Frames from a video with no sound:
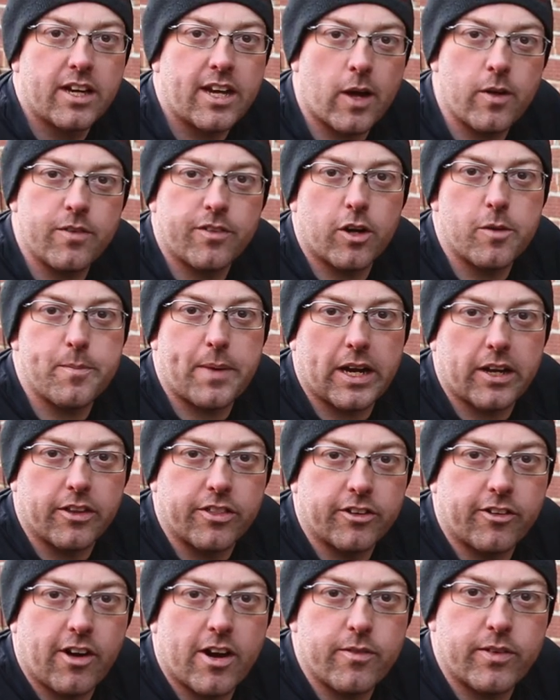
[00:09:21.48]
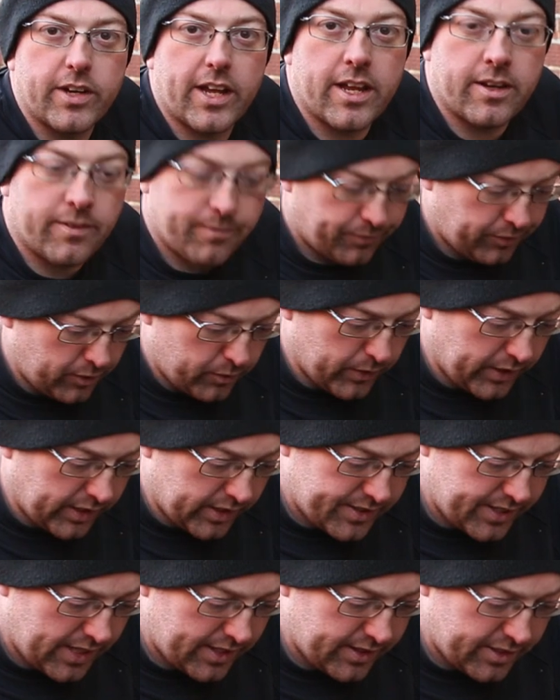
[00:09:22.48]
Now we've got it back on the ground again, we're
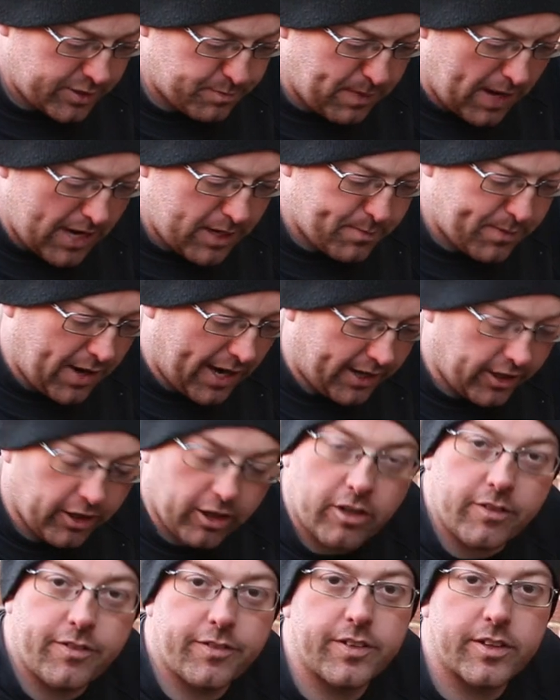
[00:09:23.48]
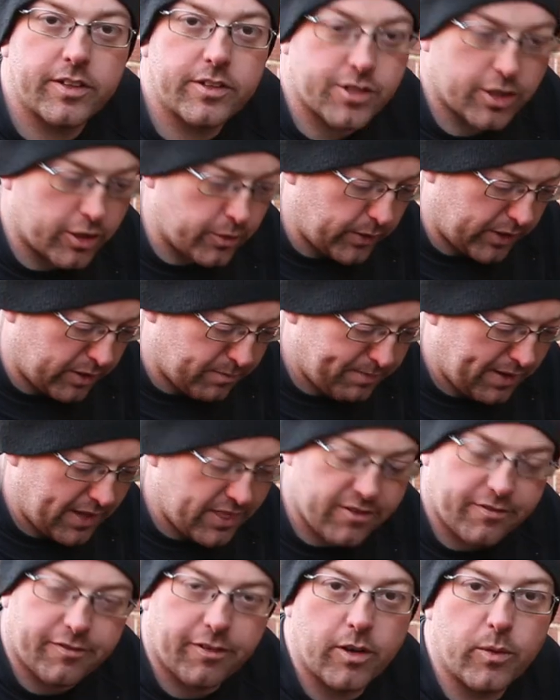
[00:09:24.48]
going to take this back bracket off so that we can
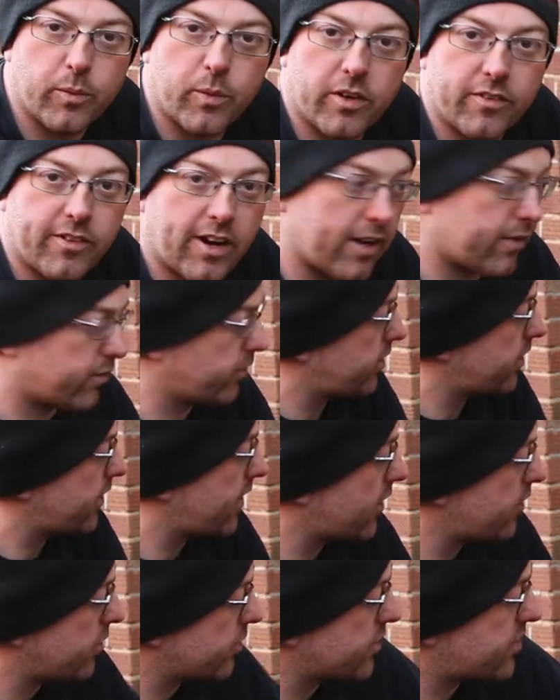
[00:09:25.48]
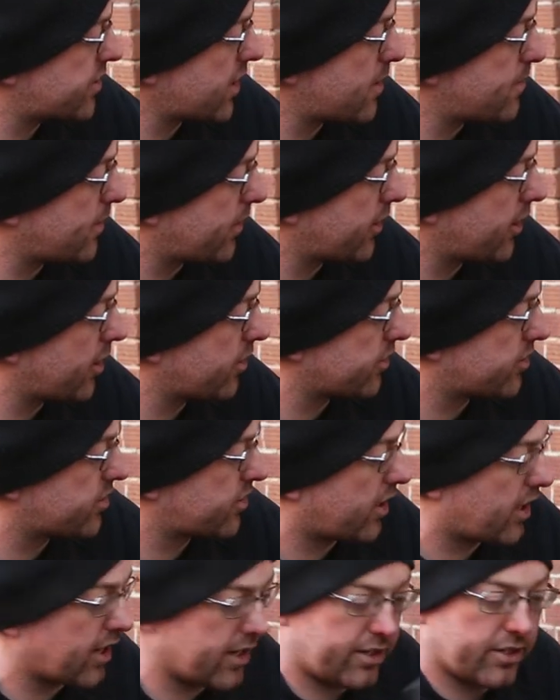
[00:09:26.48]
bend the front one round and then do the same on the other
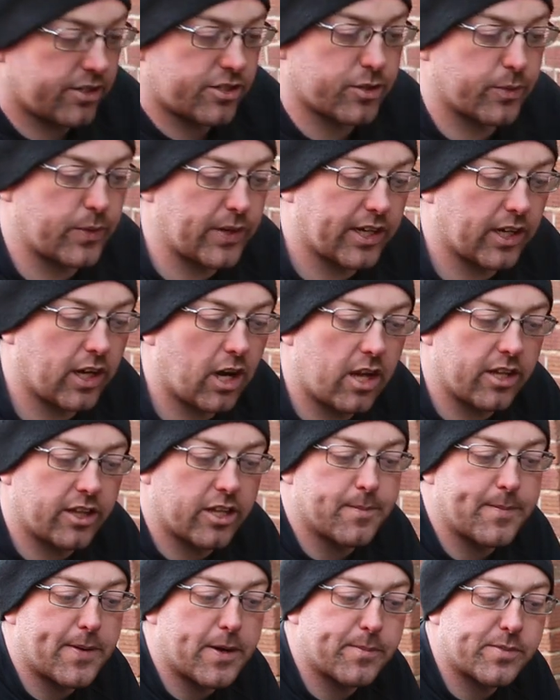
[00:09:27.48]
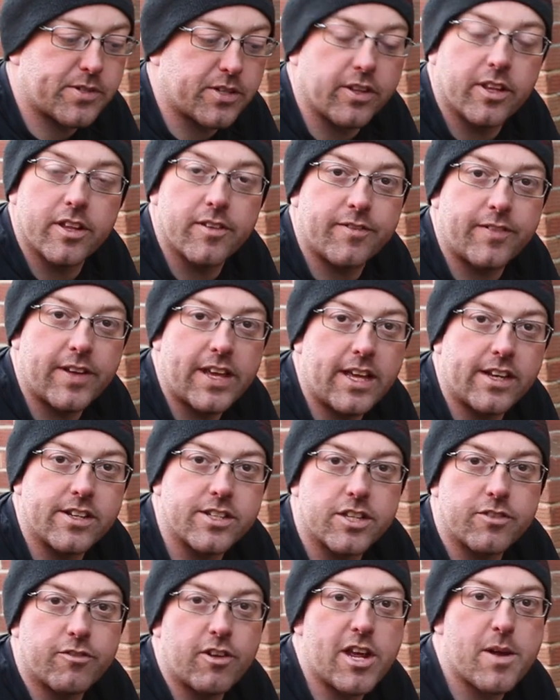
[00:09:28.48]
side so we can line them up so that they fit
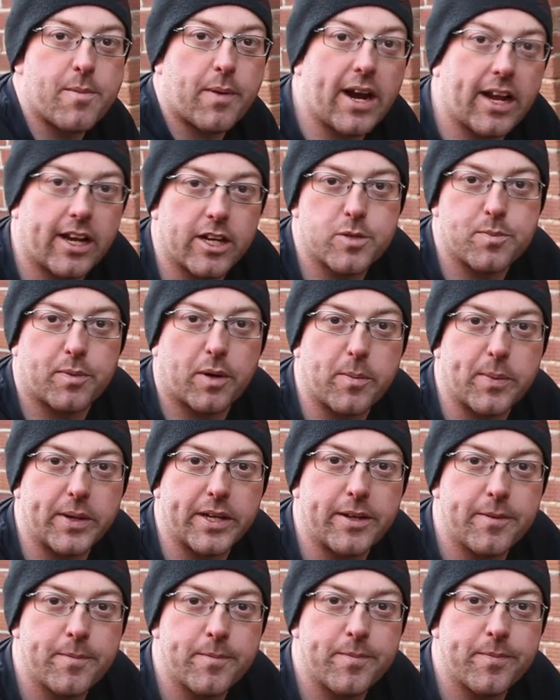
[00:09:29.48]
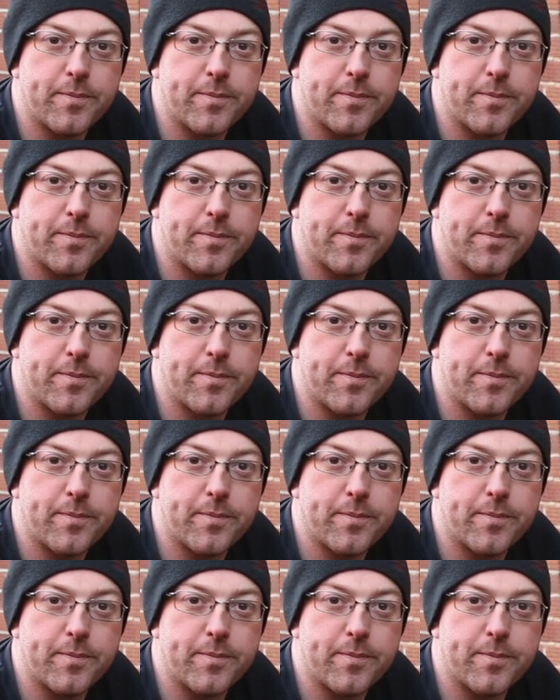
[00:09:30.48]
into the rear brackets properly.